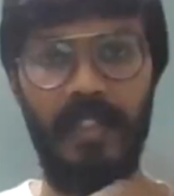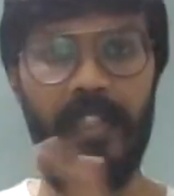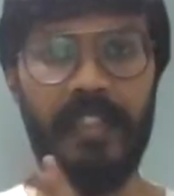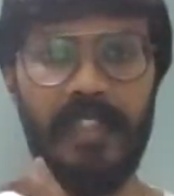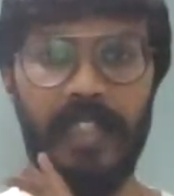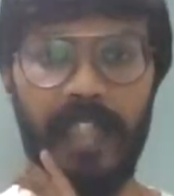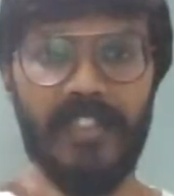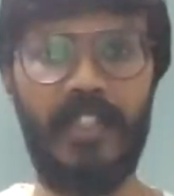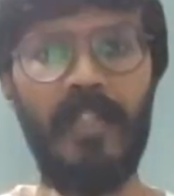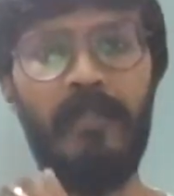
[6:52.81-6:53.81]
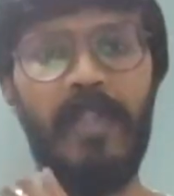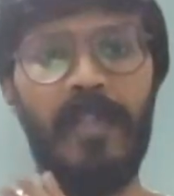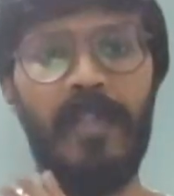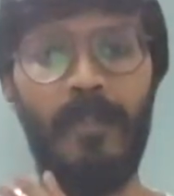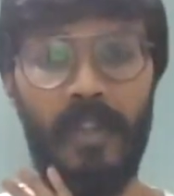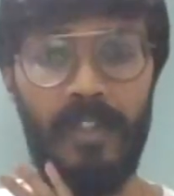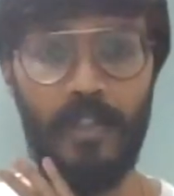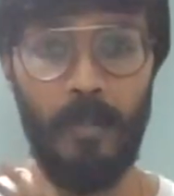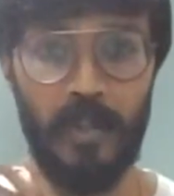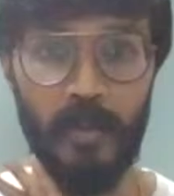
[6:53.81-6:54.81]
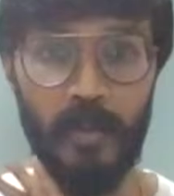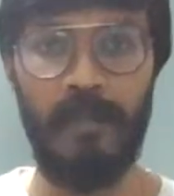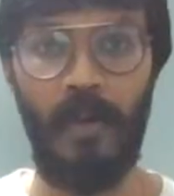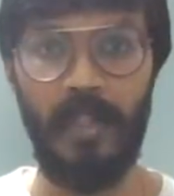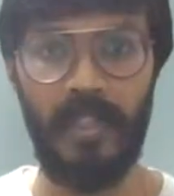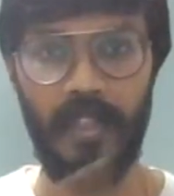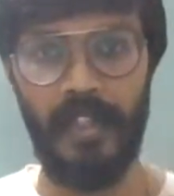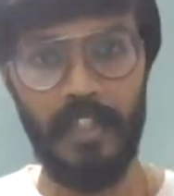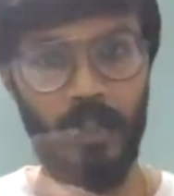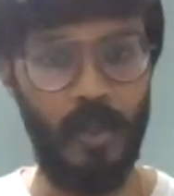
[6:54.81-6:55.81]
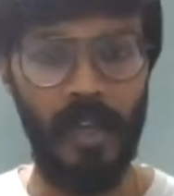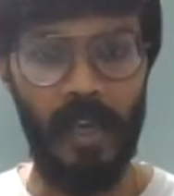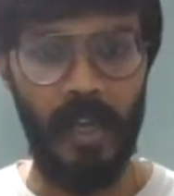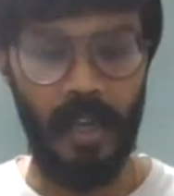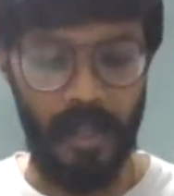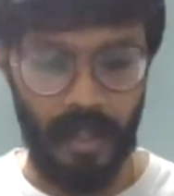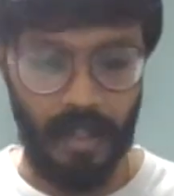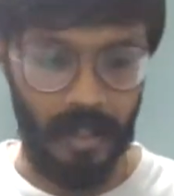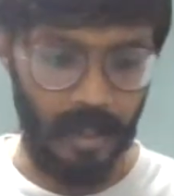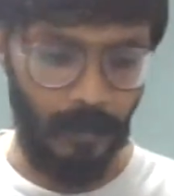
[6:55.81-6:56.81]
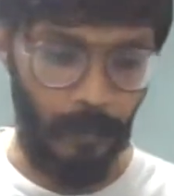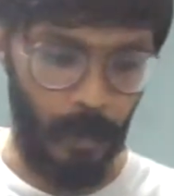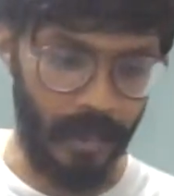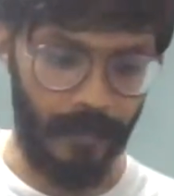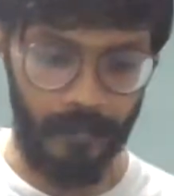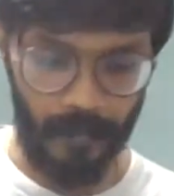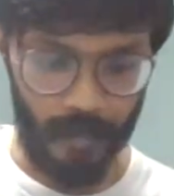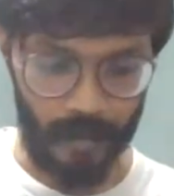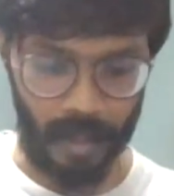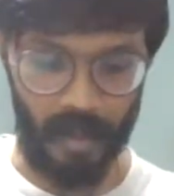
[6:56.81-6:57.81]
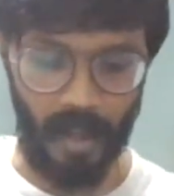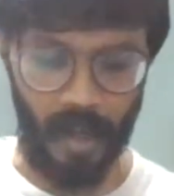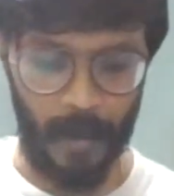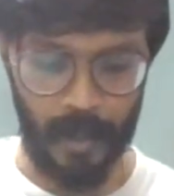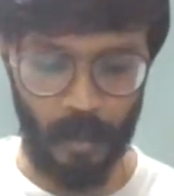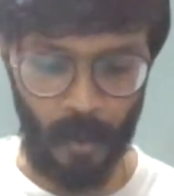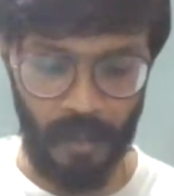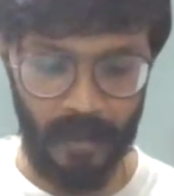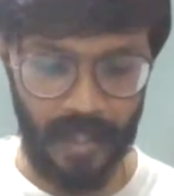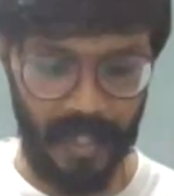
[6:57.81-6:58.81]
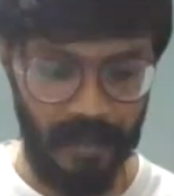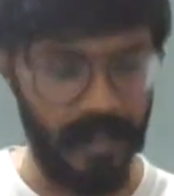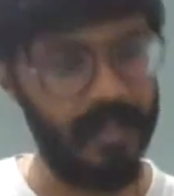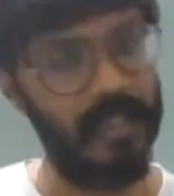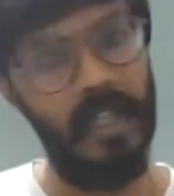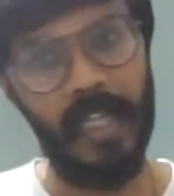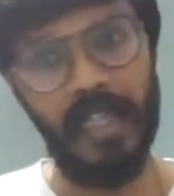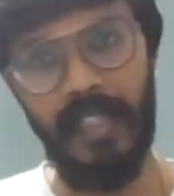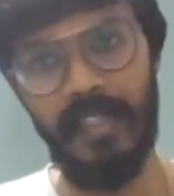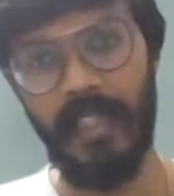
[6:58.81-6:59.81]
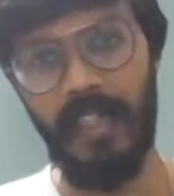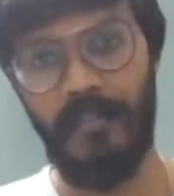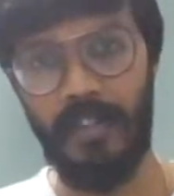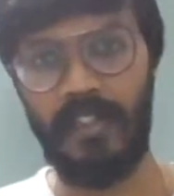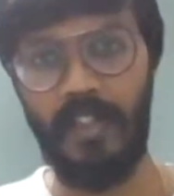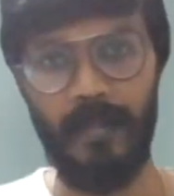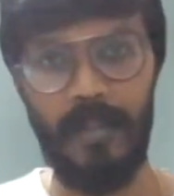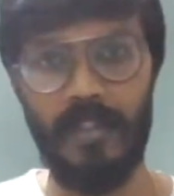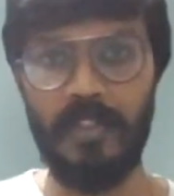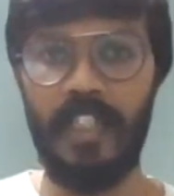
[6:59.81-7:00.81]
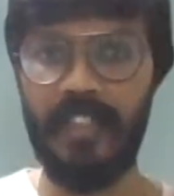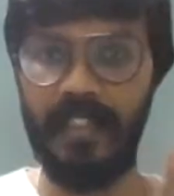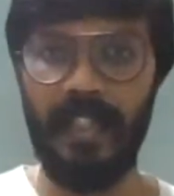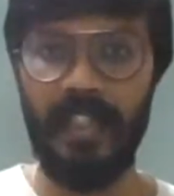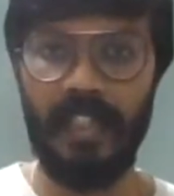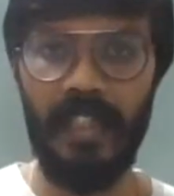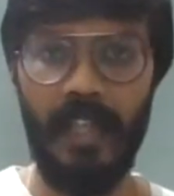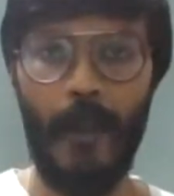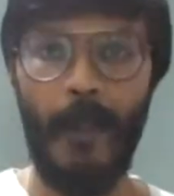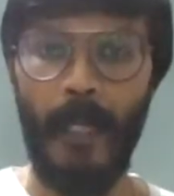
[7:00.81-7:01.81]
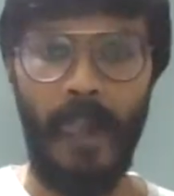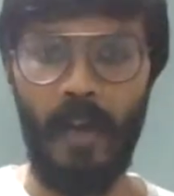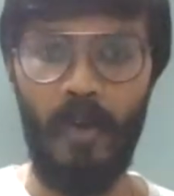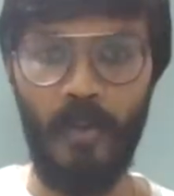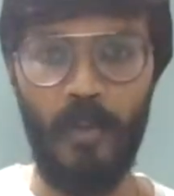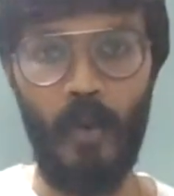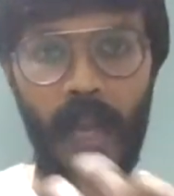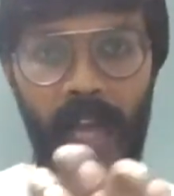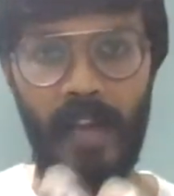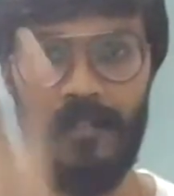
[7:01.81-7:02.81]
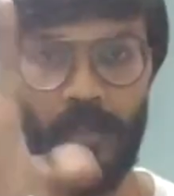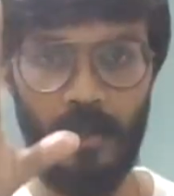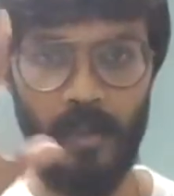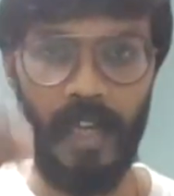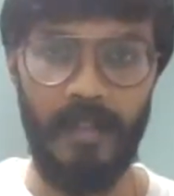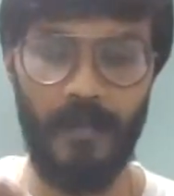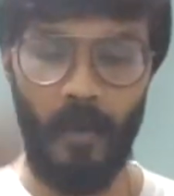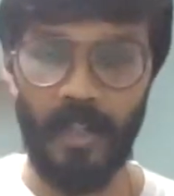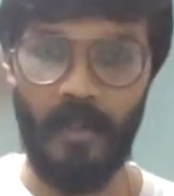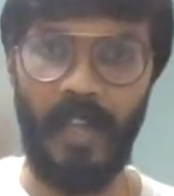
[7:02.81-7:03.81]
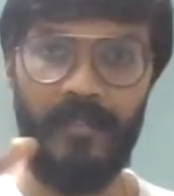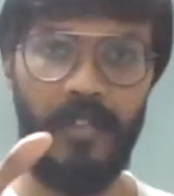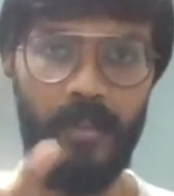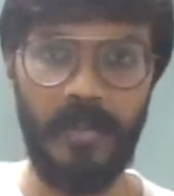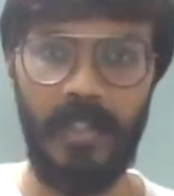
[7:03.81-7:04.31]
It's extremely important, super important. So put a comma to all your endeavors, or at least a full stop. So that is exactly how you have to do and what you have to do.